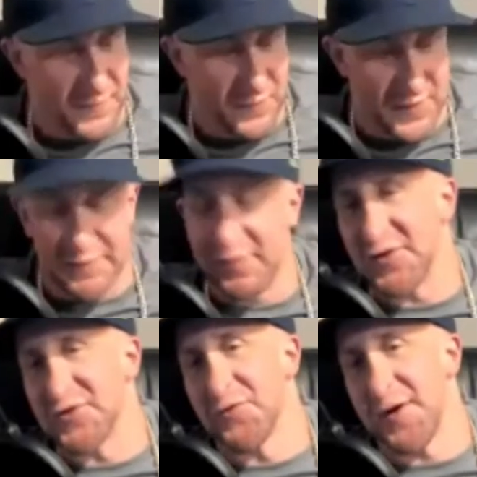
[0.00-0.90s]
you were having a
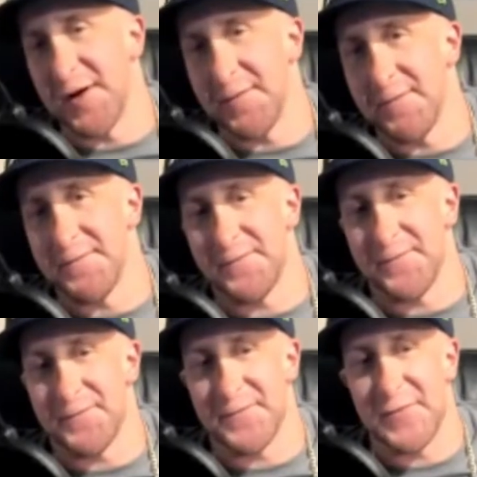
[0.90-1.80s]
dream
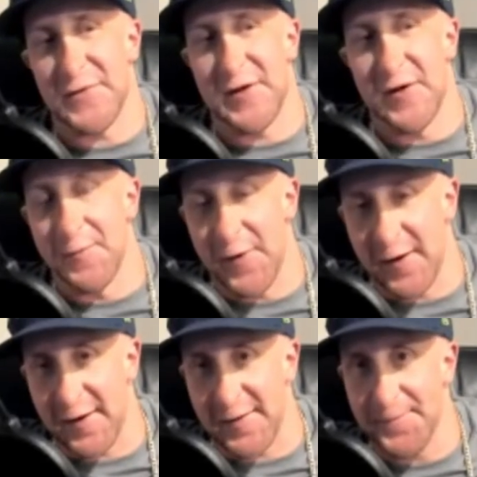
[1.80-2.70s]
dinner
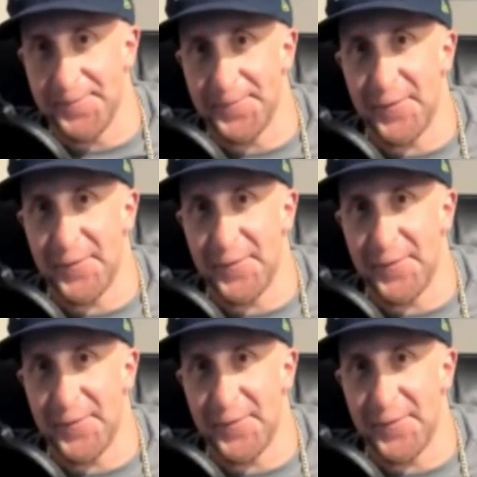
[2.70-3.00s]
party